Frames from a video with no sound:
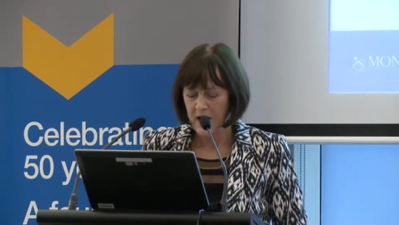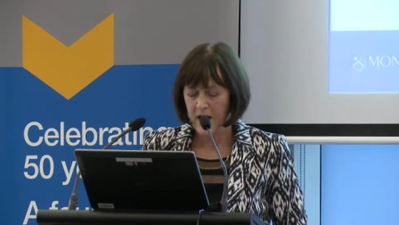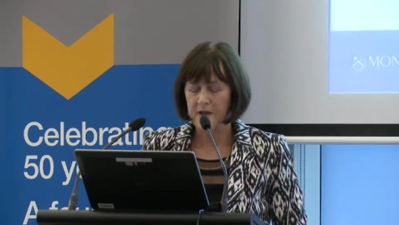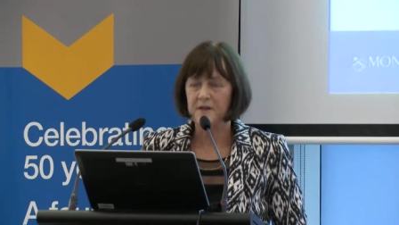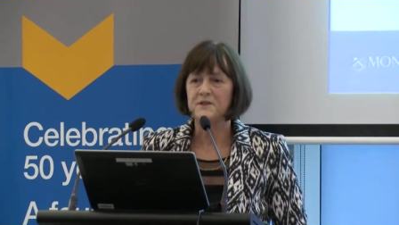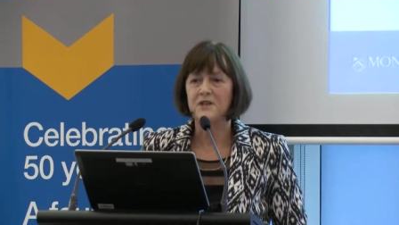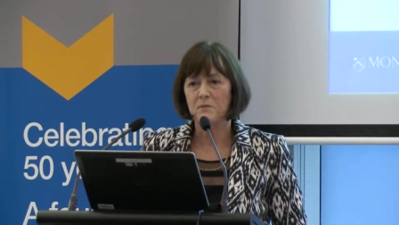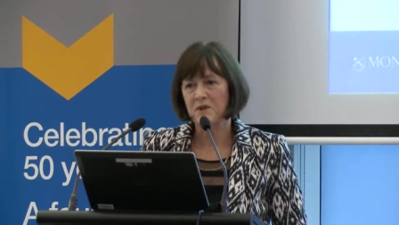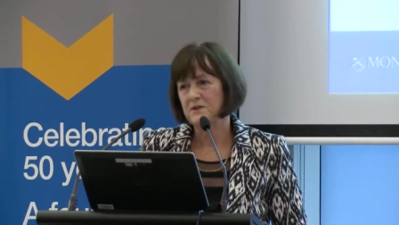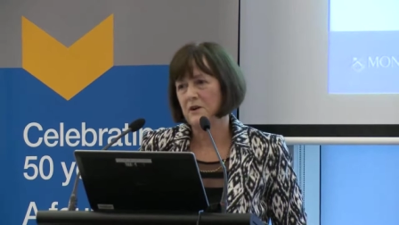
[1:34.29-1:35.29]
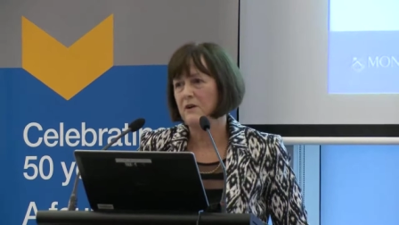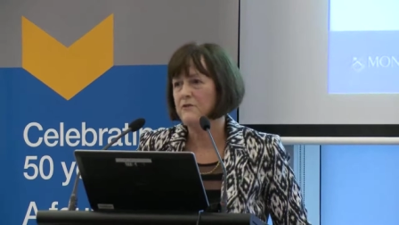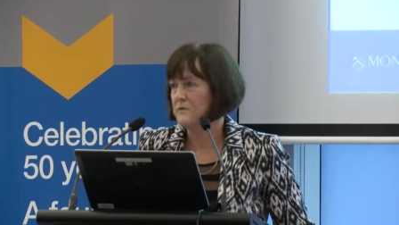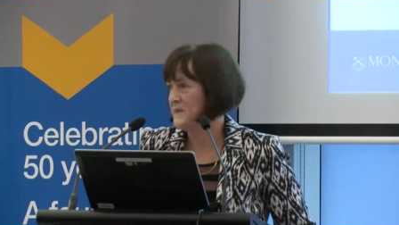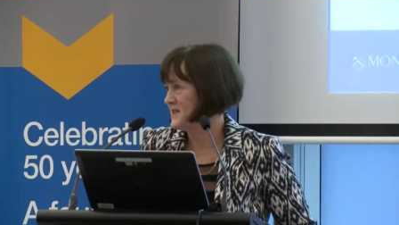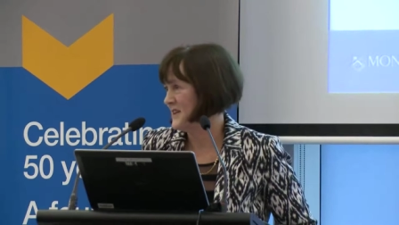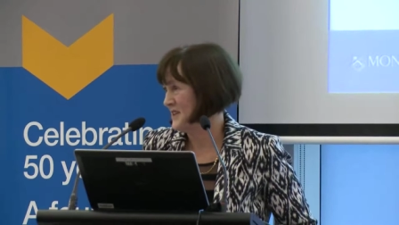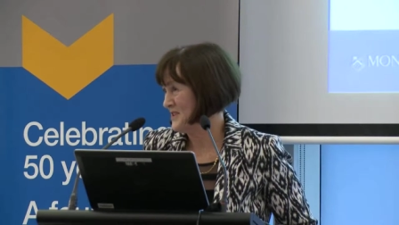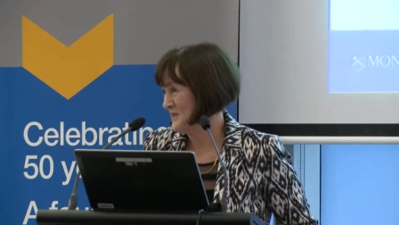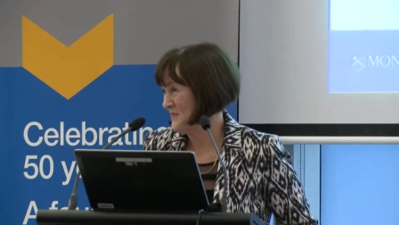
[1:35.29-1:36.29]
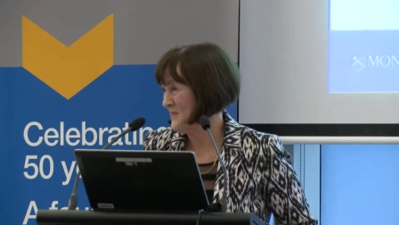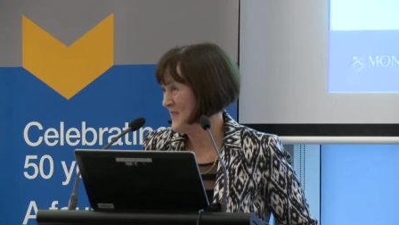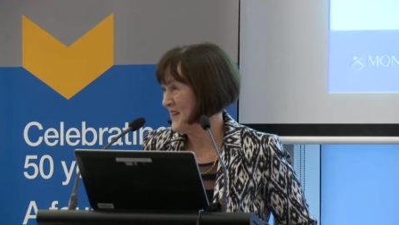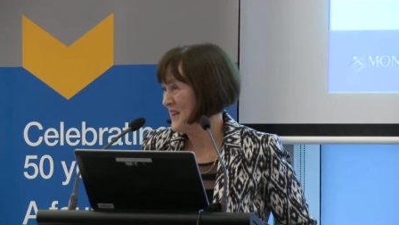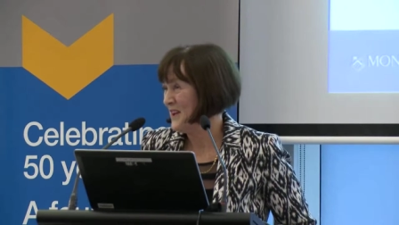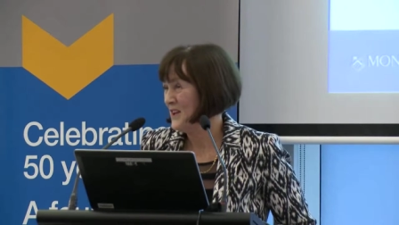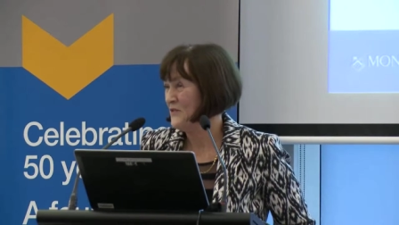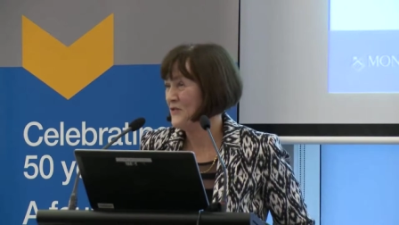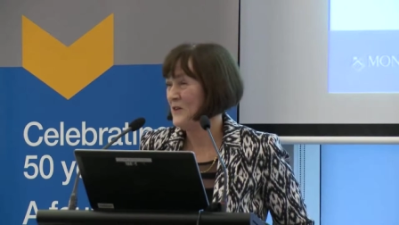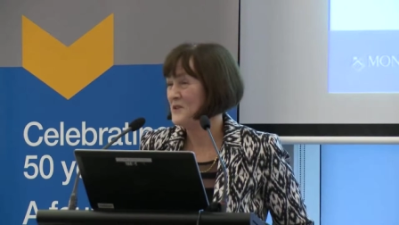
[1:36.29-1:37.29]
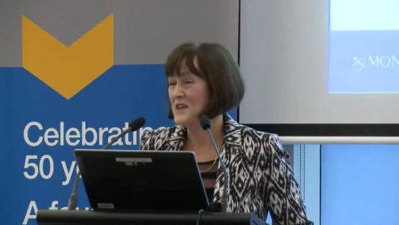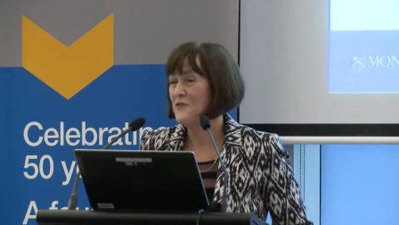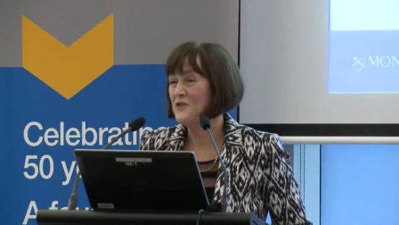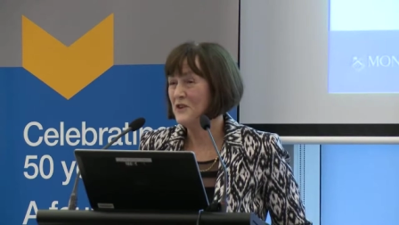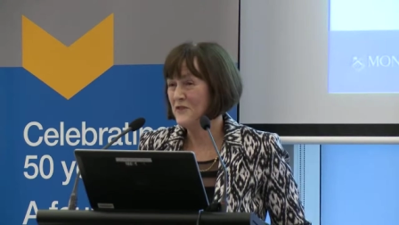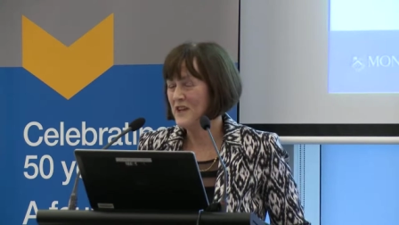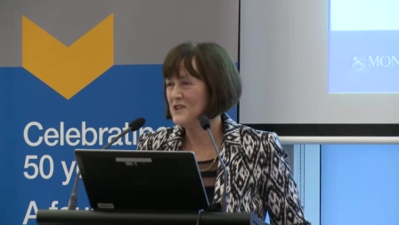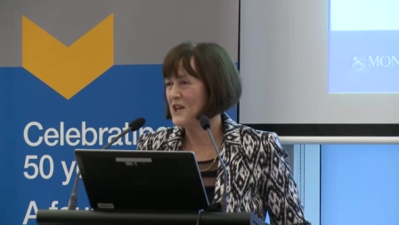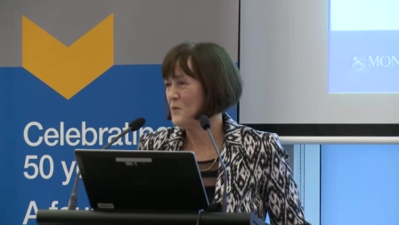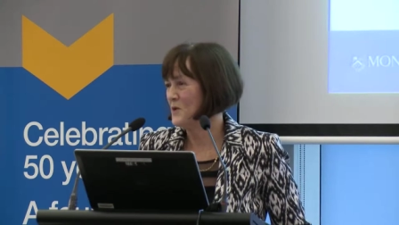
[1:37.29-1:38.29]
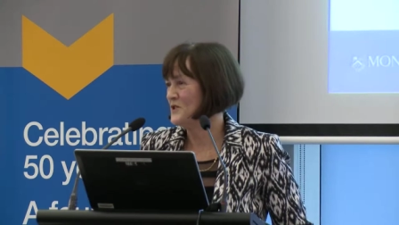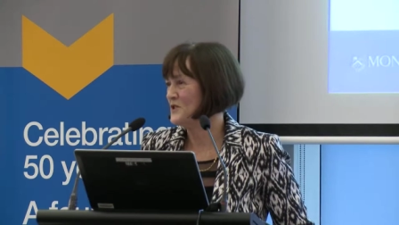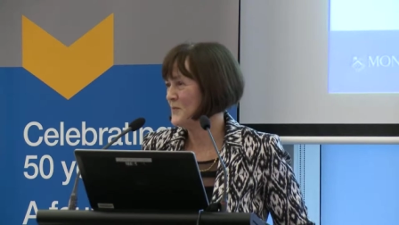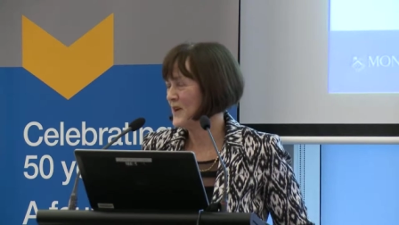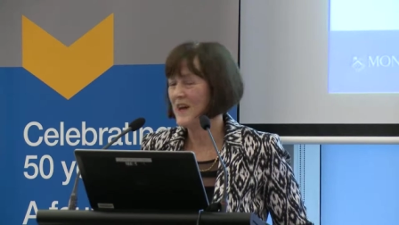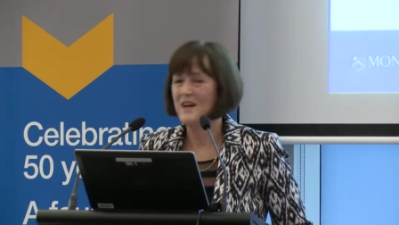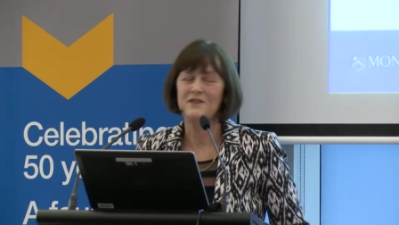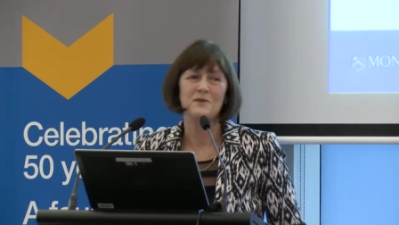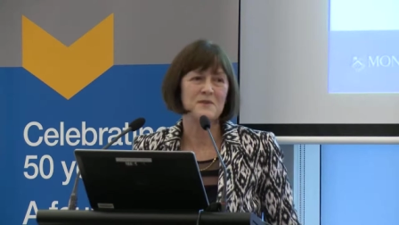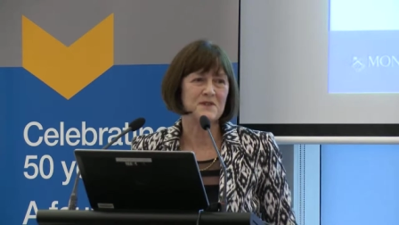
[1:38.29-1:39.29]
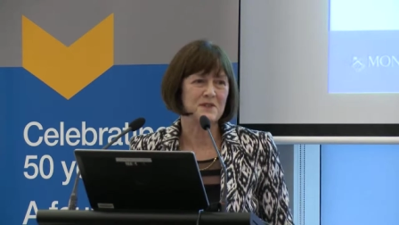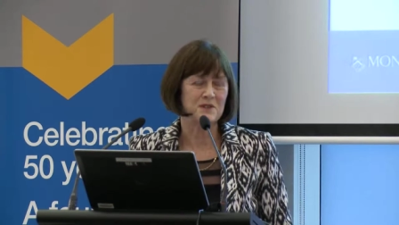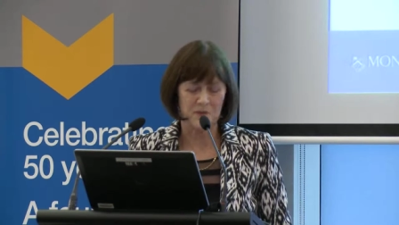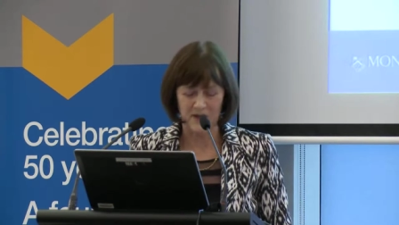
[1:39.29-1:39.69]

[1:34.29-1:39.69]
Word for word: and is deeply sorry for missing it if there was ever an event he wanted to be at, it was this